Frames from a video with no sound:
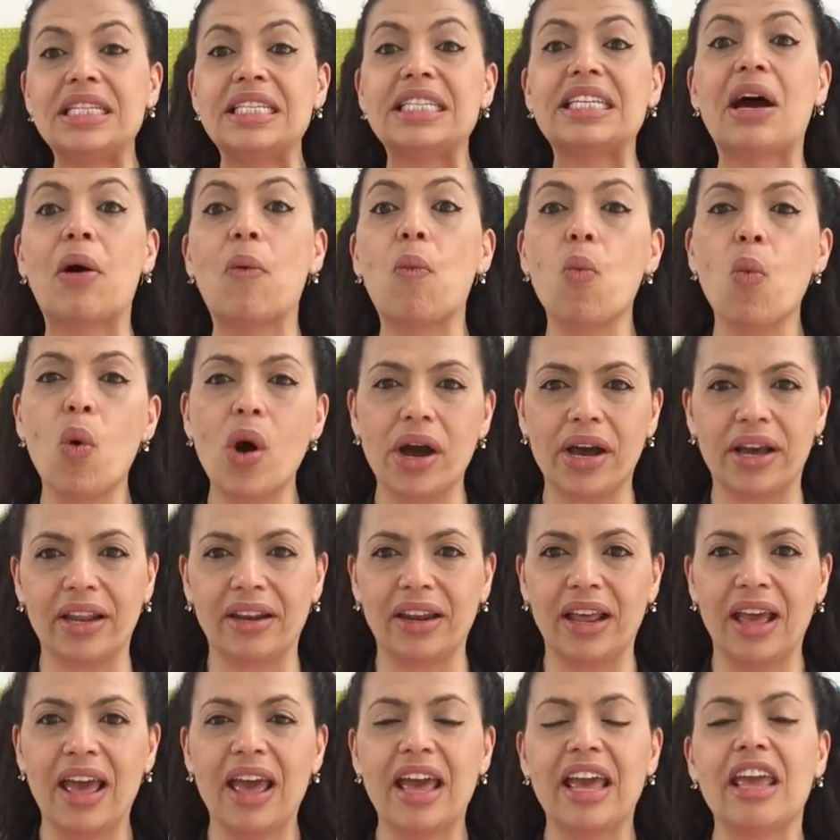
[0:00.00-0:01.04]

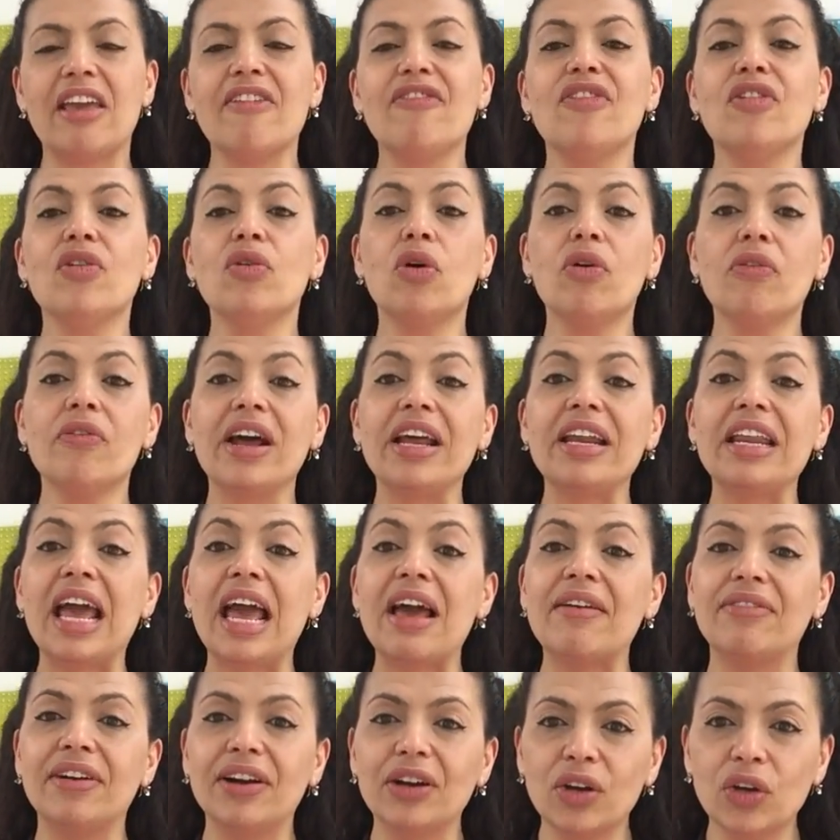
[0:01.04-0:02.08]
someone, if you already
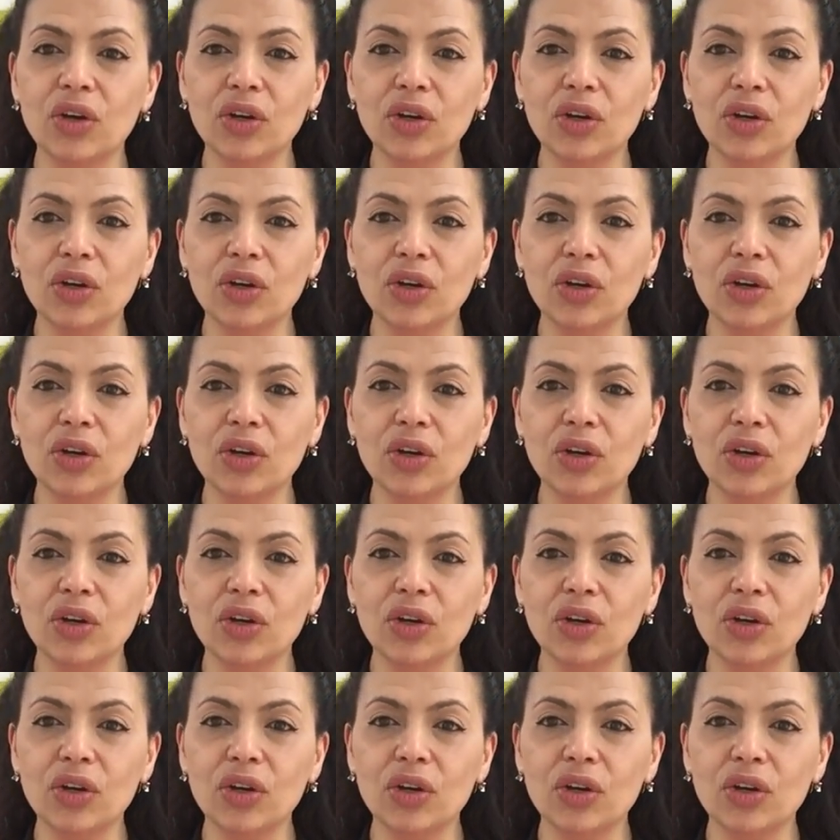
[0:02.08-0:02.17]
have a